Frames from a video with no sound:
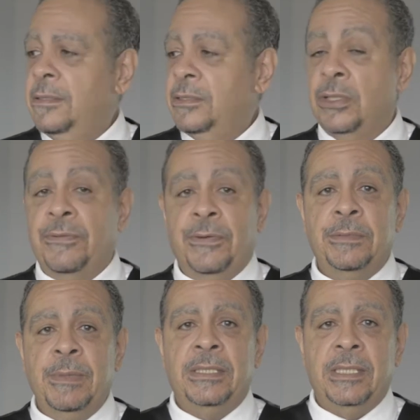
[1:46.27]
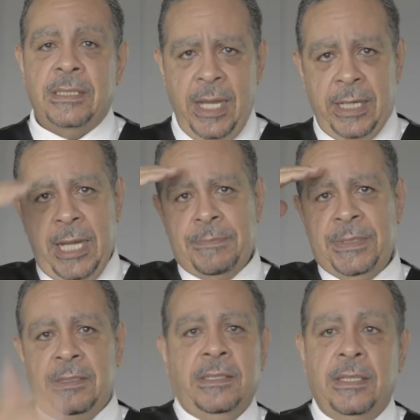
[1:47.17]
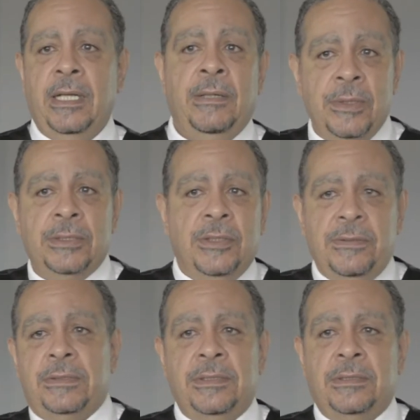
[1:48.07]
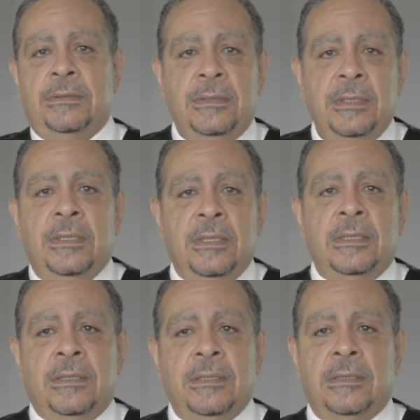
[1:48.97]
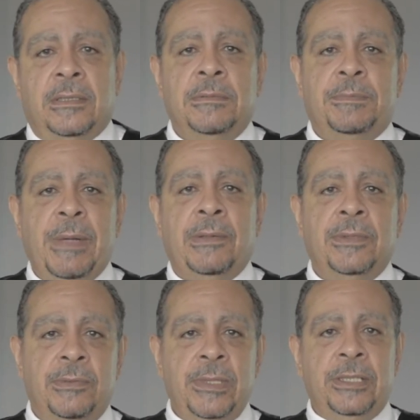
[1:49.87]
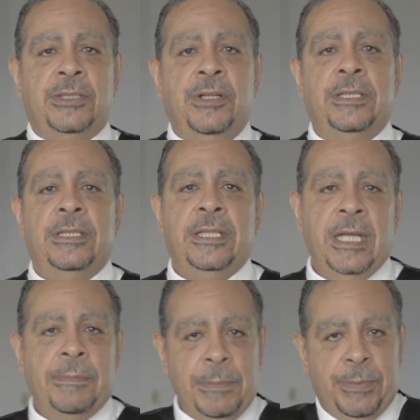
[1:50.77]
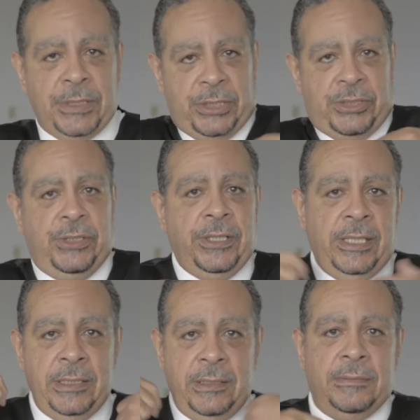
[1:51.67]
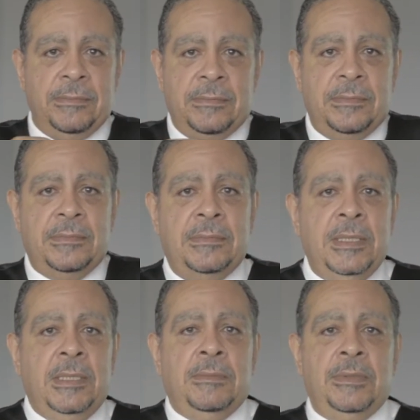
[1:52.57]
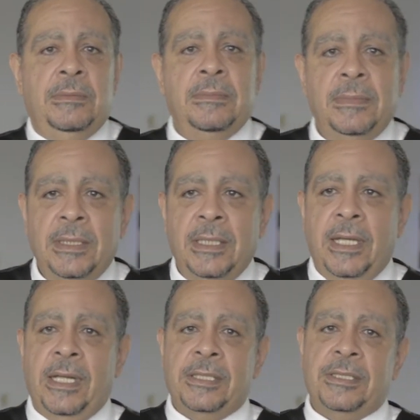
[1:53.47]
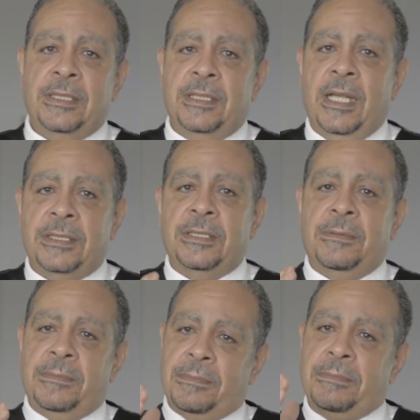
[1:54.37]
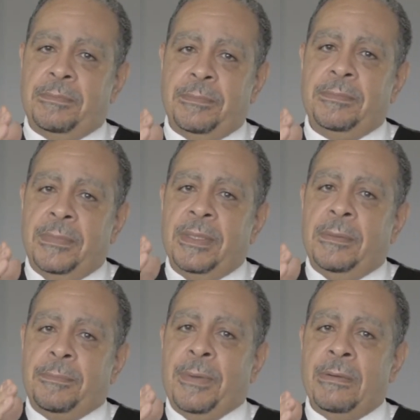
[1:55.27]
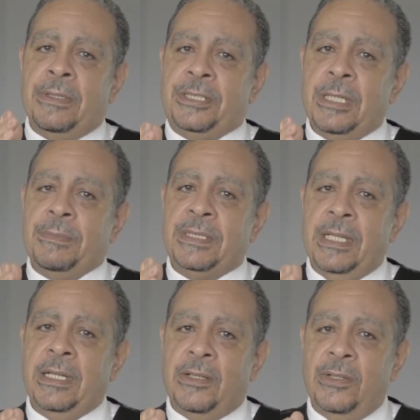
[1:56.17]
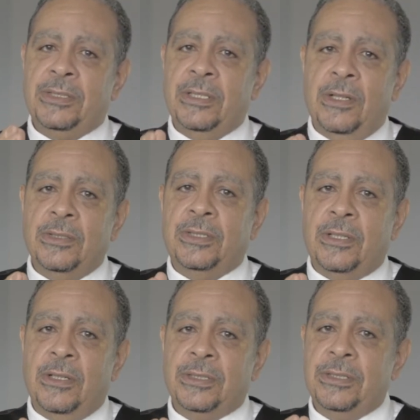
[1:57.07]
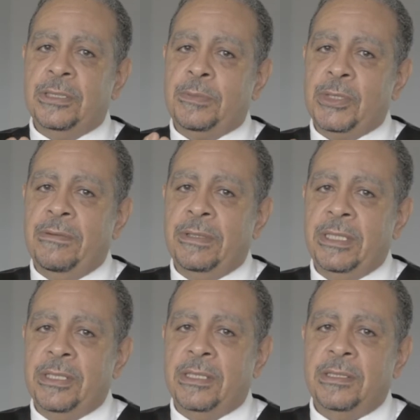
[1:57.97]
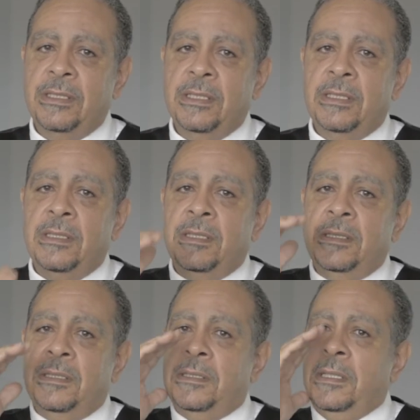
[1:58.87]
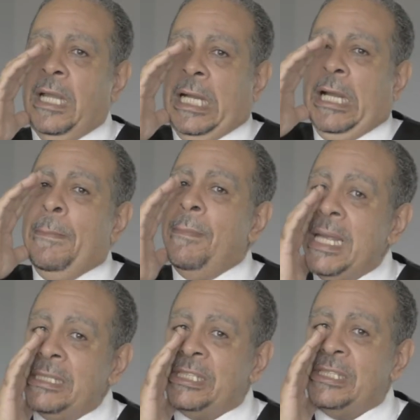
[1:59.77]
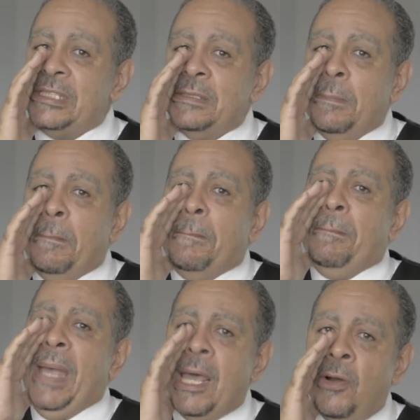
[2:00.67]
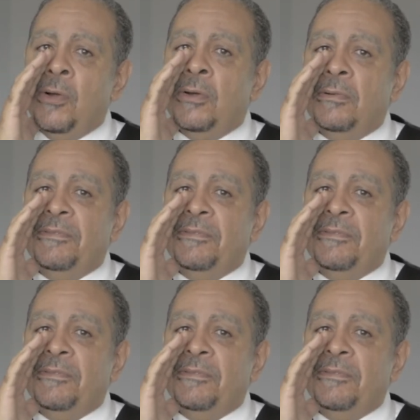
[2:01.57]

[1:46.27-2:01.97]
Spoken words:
So the first mate says, "Aye, captain." And he runs over to, comes back with the red shirt. And the captain puts his shirt on. And as the pirate ship is getting closer, closer, closer, he's observing. He says, "Commence battle,